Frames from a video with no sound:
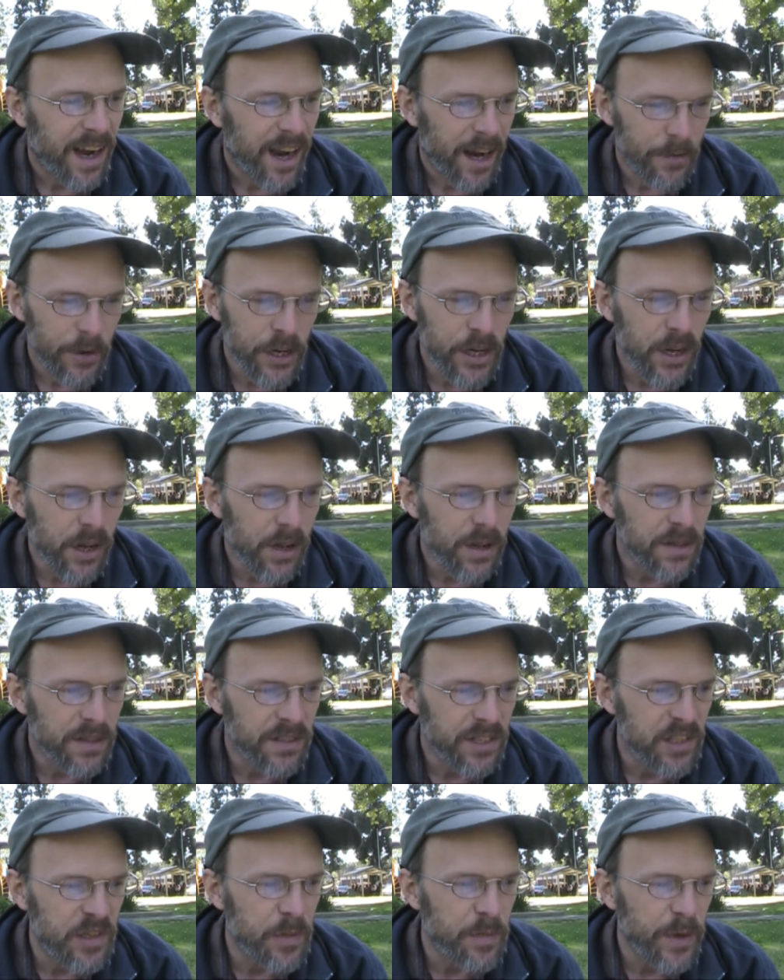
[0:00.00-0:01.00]
I recall
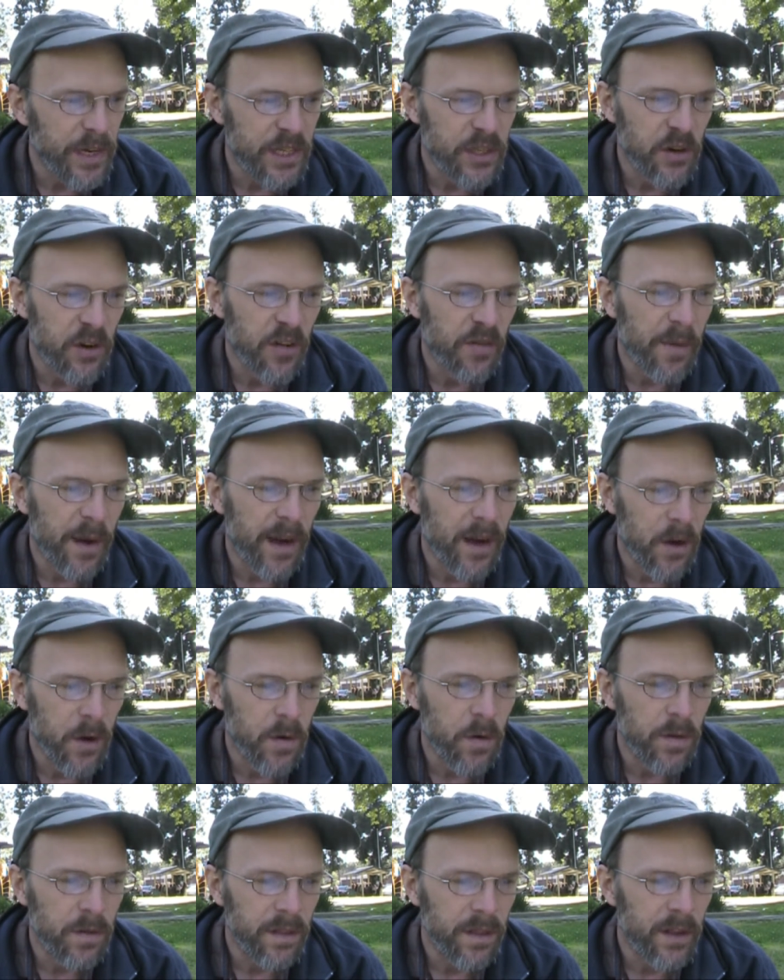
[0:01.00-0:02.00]
such a picture of my
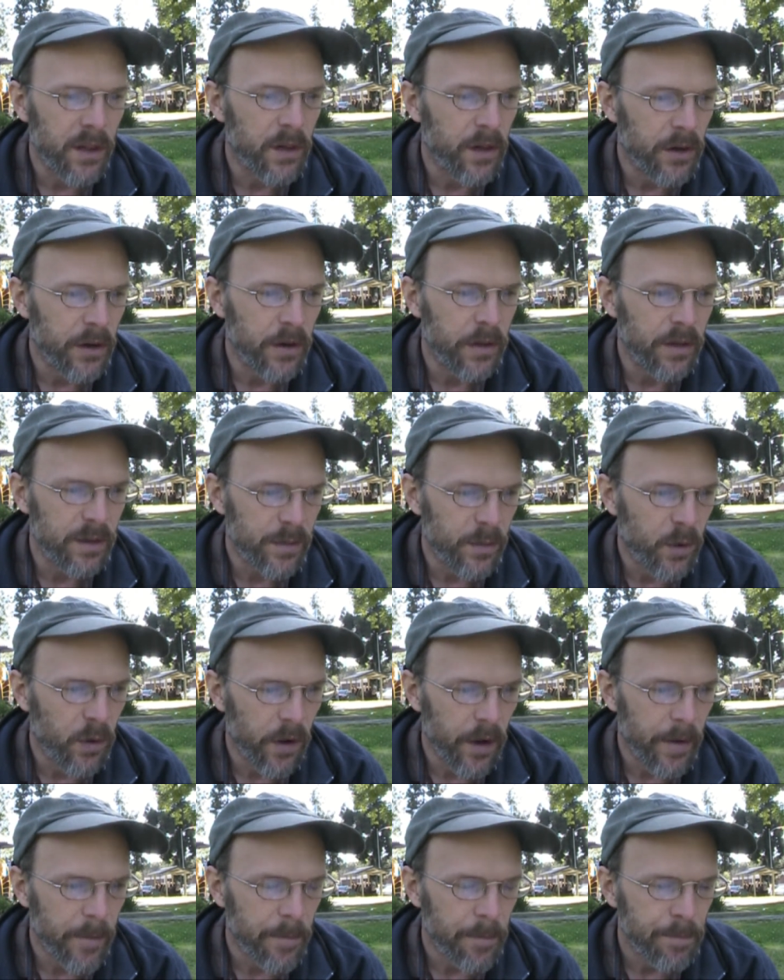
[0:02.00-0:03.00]
own little girl and
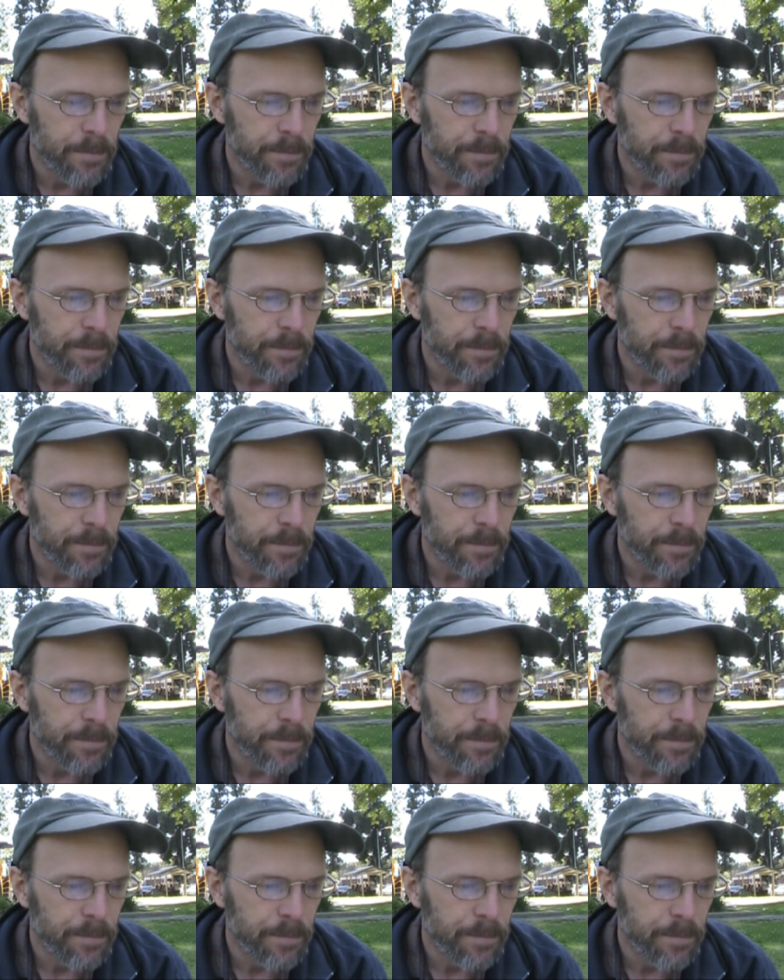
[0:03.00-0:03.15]
boy.